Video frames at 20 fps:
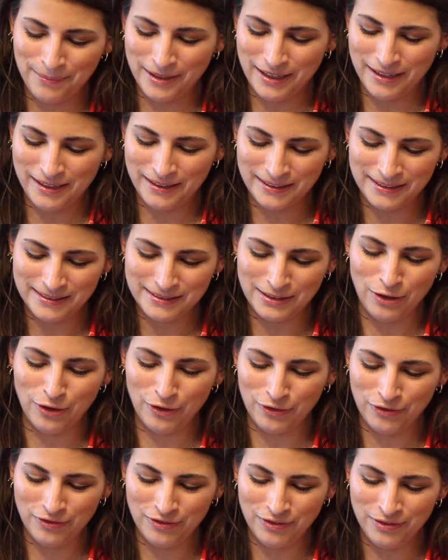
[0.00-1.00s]
getting this
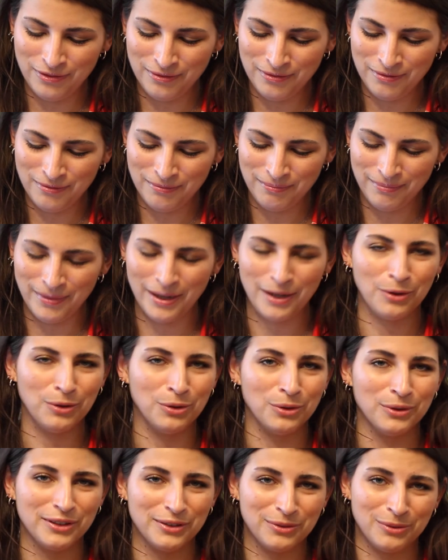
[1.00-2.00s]
off my
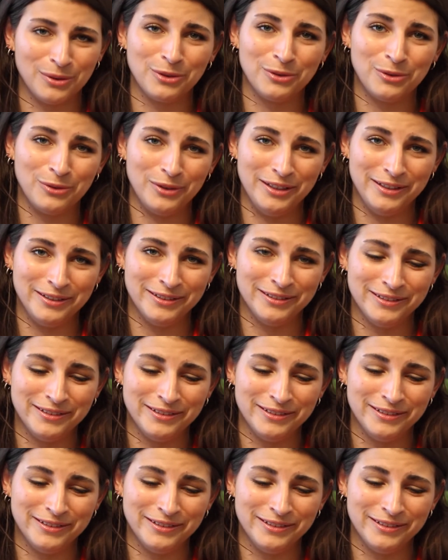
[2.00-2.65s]
oldest want to read.